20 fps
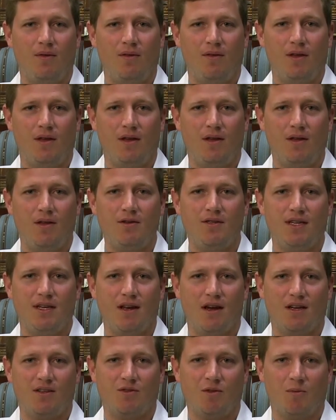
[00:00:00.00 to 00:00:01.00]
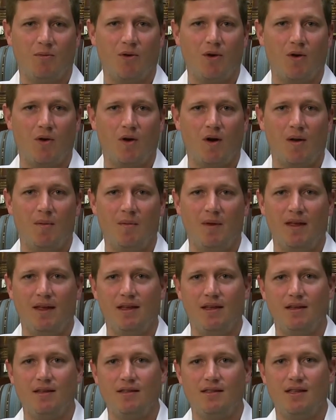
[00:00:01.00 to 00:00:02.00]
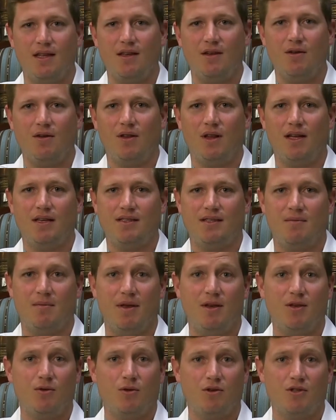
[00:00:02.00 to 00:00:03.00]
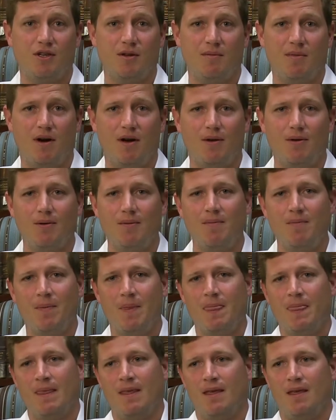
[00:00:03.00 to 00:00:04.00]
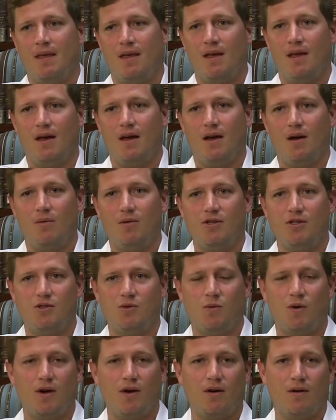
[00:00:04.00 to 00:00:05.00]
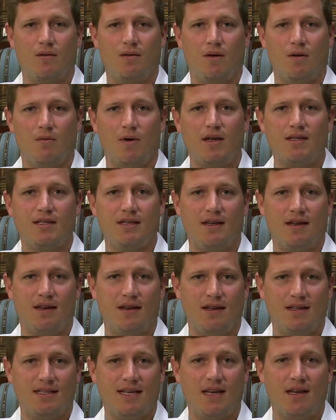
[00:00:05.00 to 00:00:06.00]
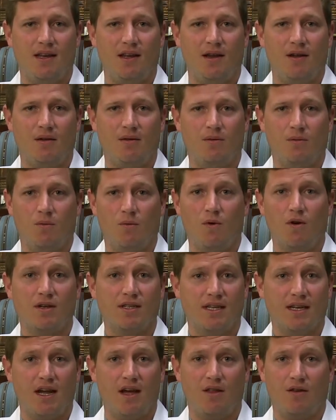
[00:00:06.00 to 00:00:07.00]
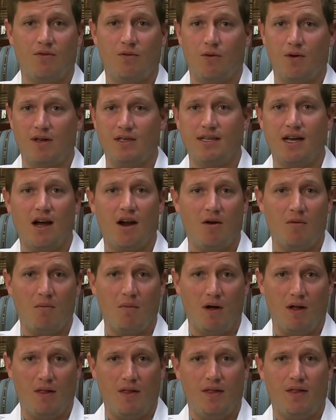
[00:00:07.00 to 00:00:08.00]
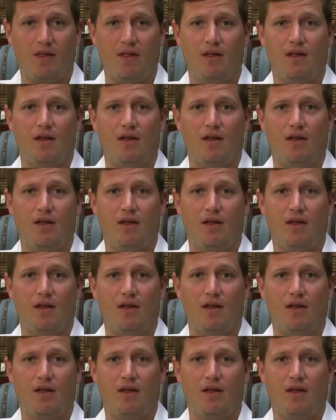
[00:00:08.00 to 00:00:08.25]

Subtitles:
the UT-Knoxville program is they utilize the mentorship model, which is where a resident and an attending work together for an entire month.